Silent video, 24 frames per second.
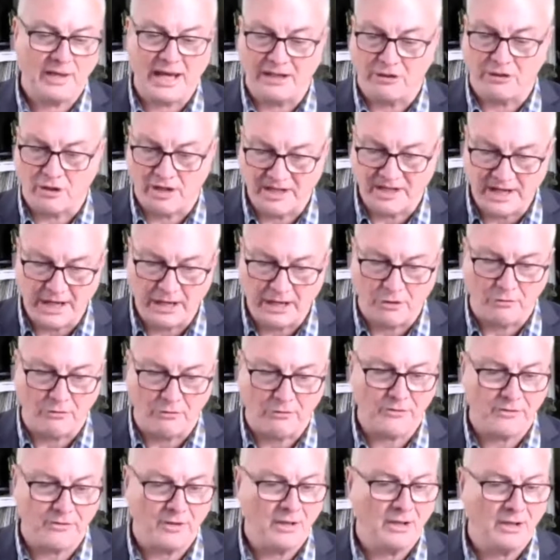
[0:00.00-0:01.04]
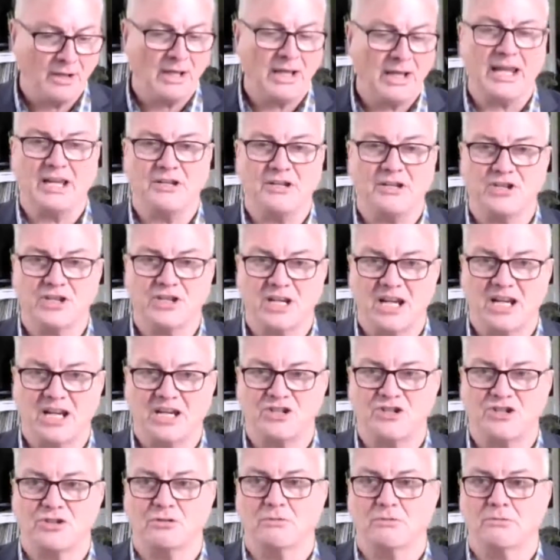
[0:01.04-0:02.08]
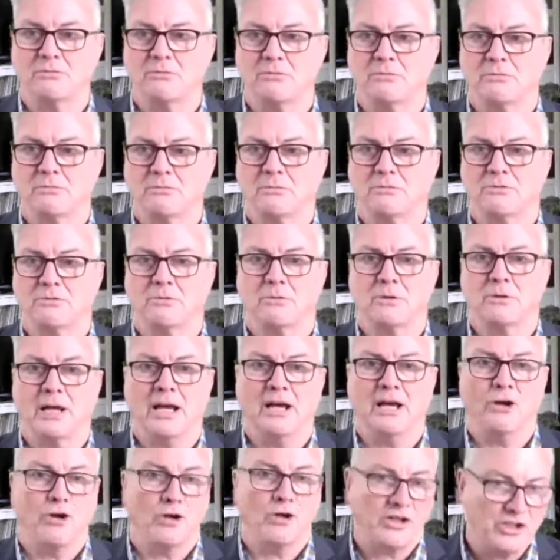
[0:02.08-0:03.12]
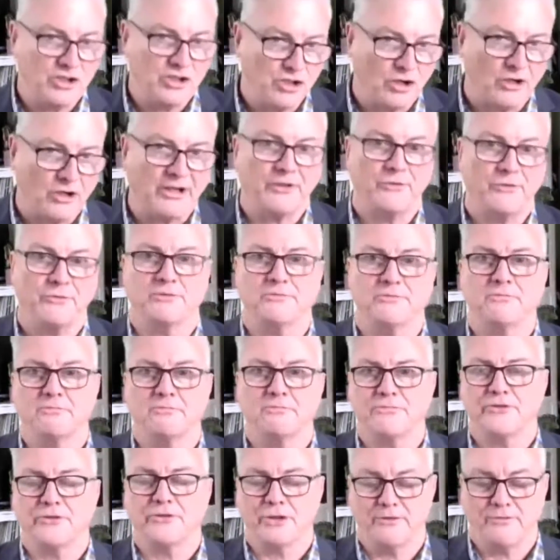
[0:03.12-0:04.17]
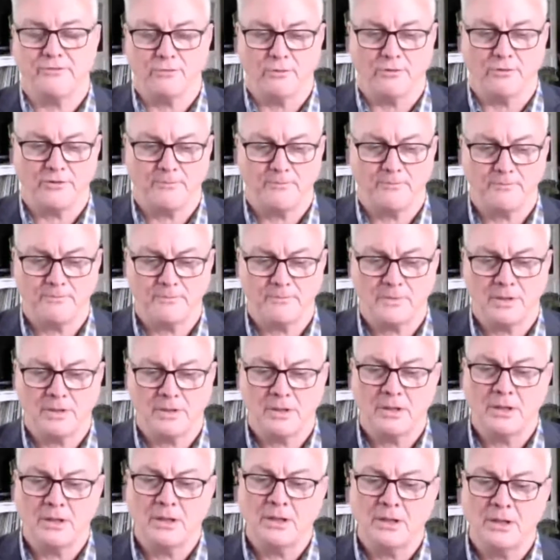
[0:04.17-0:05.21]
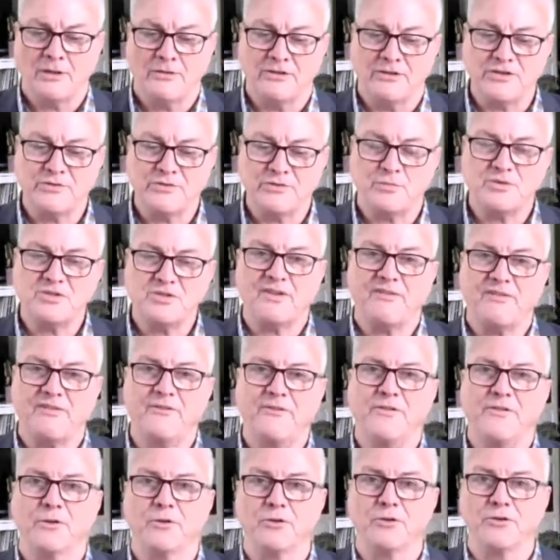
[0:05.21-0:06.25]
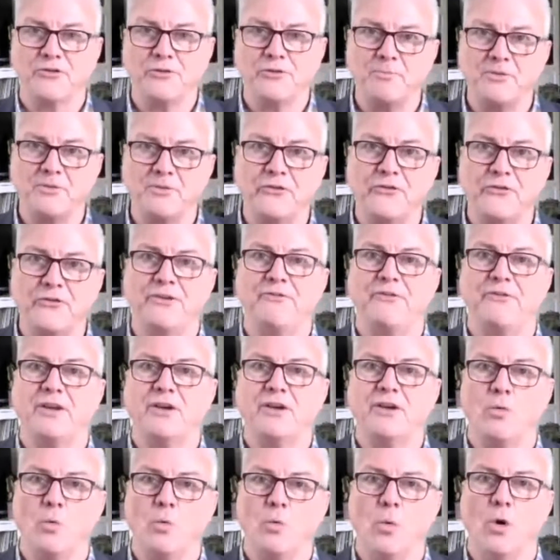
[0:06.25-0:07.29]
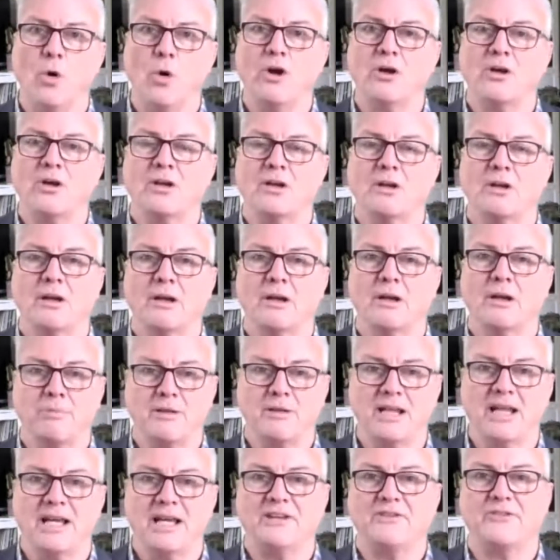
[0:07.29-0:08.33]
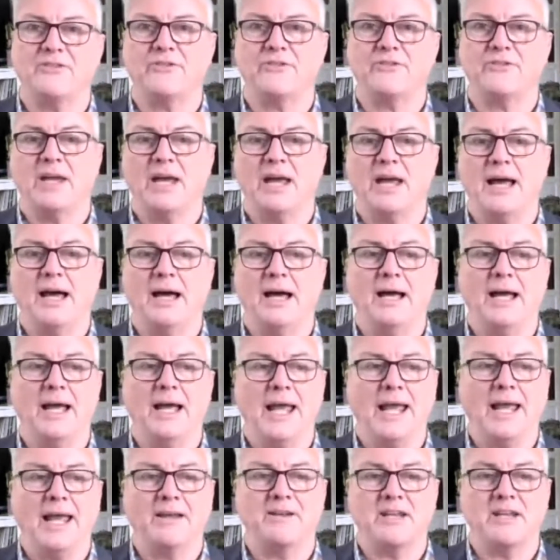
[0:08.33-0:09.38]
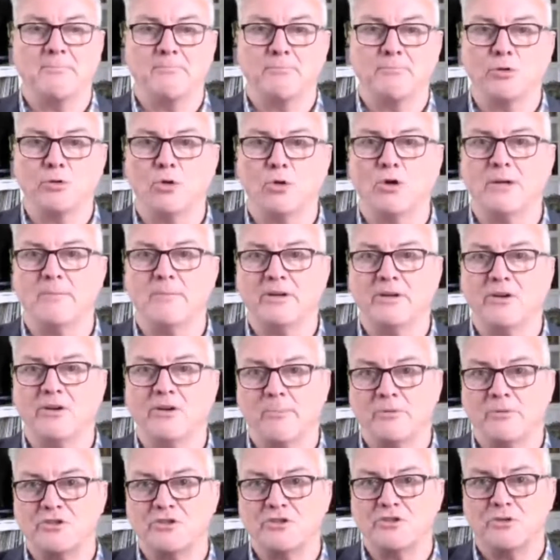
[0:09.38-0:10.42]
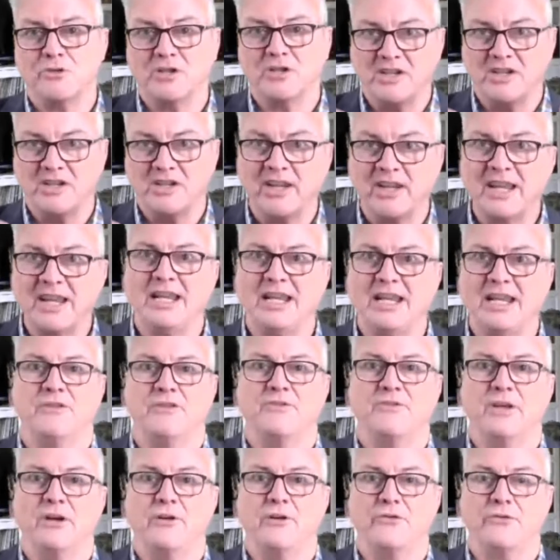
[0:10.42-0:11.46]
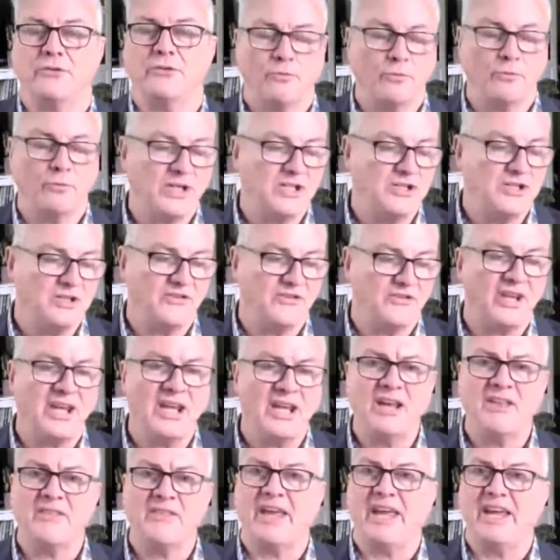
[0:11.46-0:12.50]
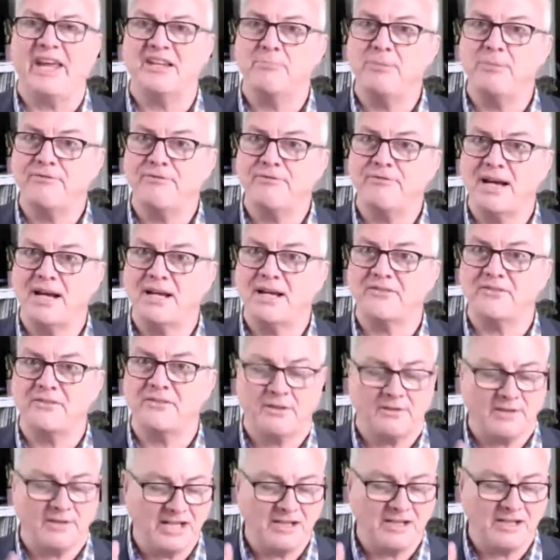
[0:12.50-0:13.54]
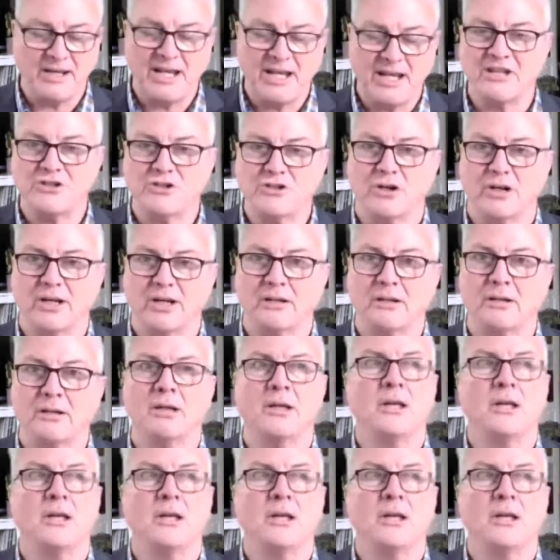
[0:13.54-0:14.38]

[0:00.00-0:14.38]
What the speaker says: allied health, education, early childhood, and so forth. This was to fill specific workplace and employment opportunities in those regions. They had to be fast, they had to be agile,